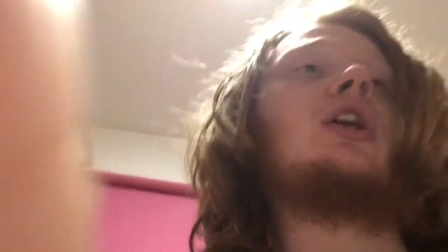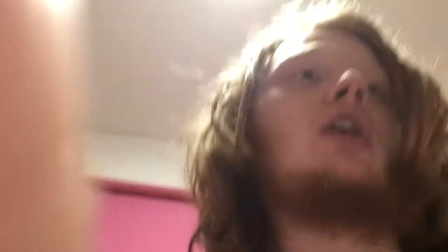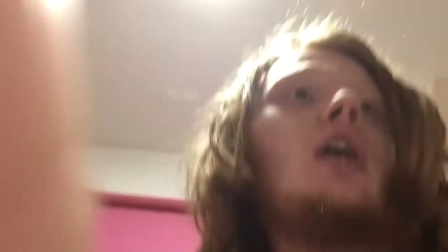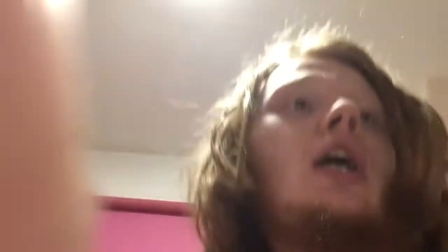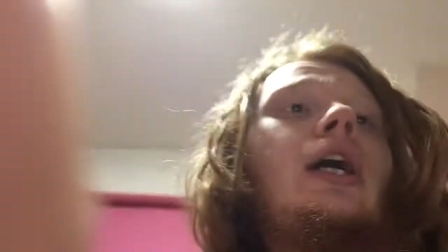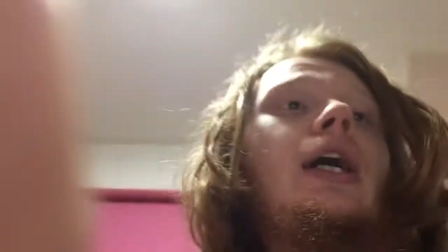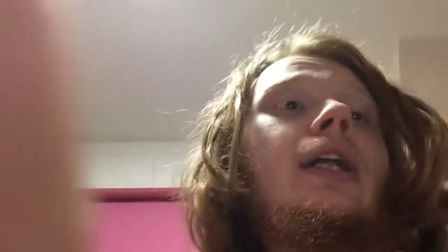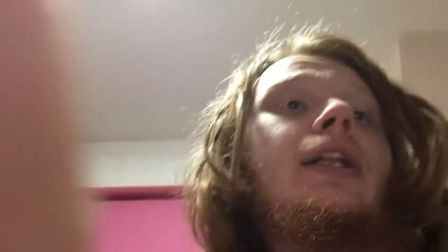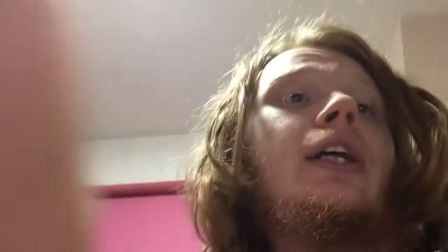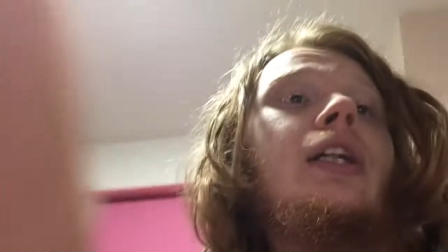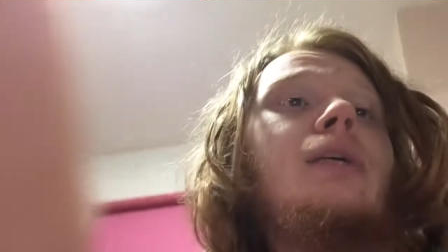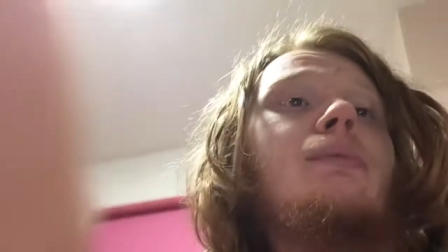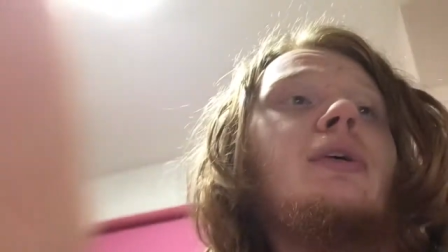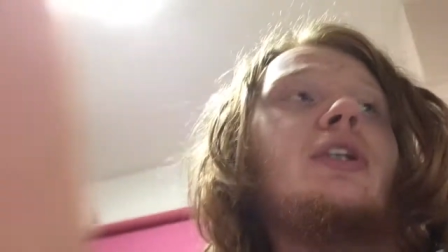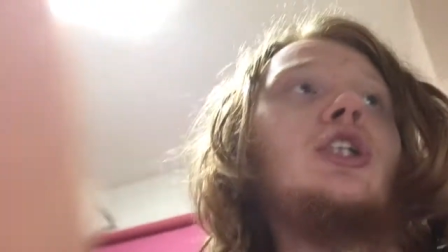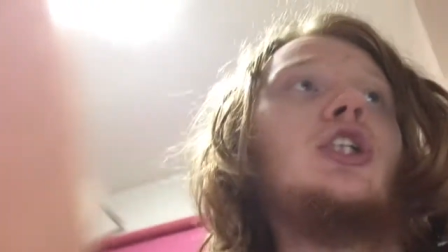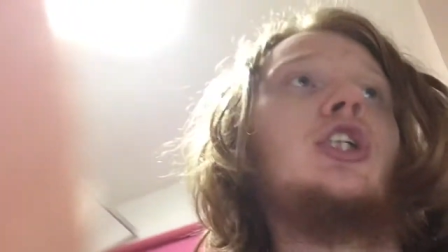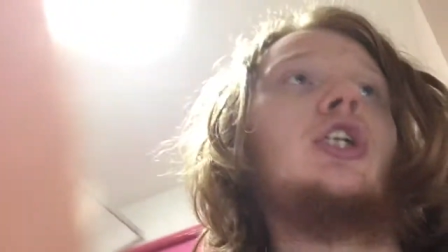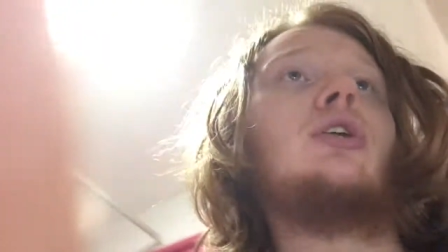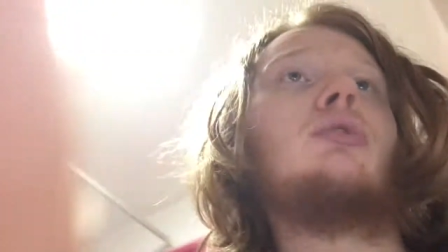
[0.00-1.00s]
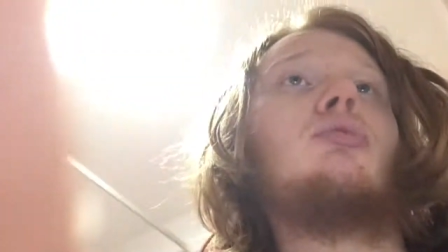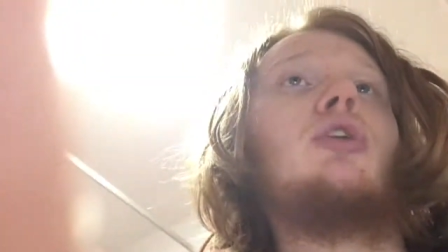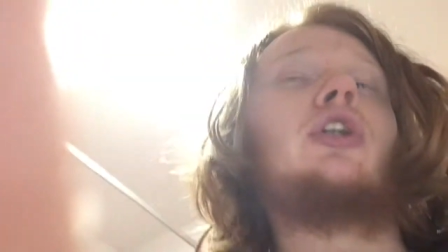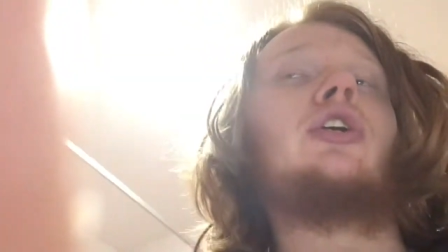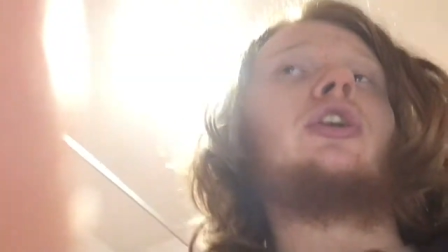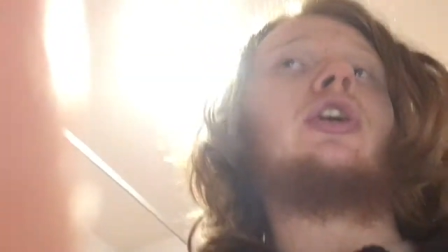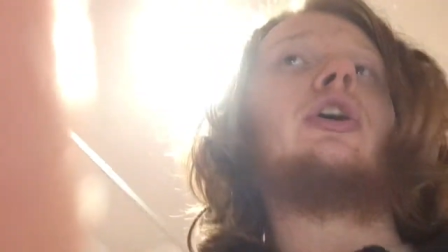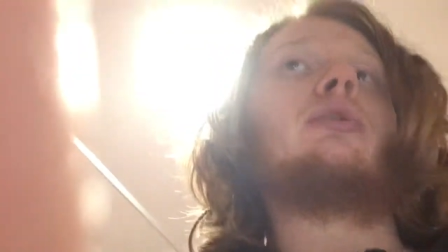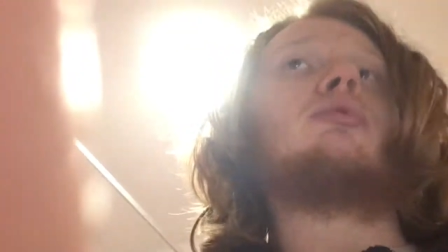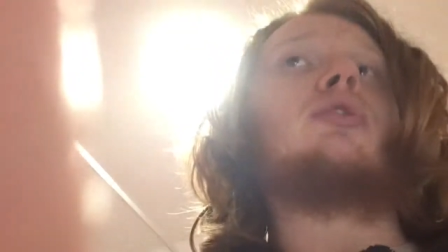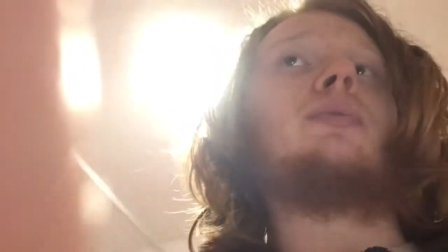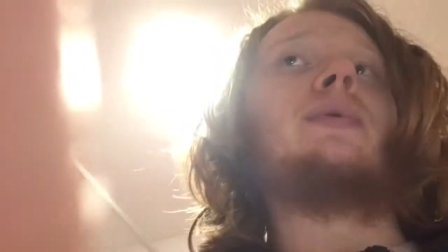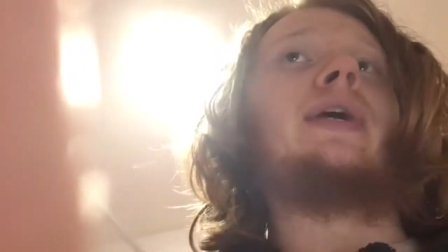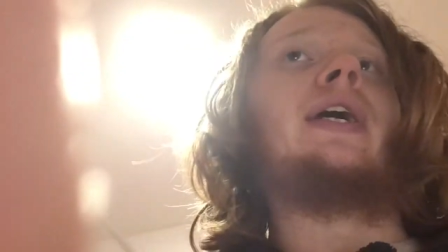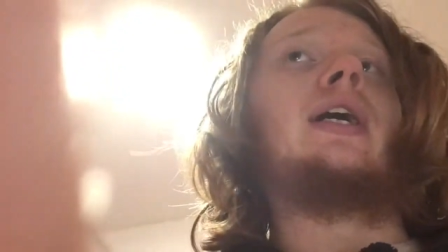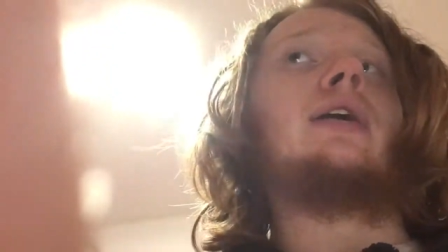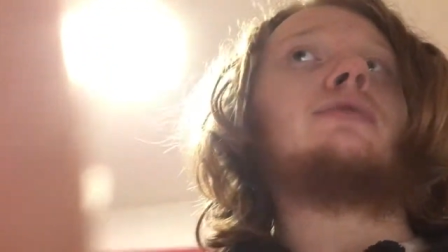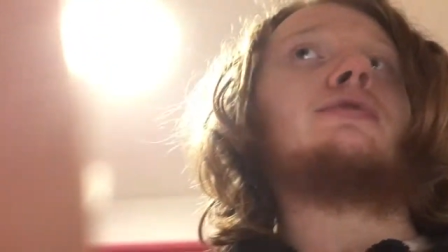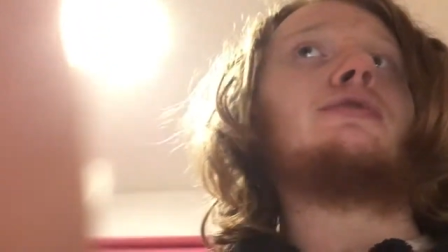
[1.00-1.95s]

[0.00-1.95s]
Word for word: uh, and then the main channel one uh, will be at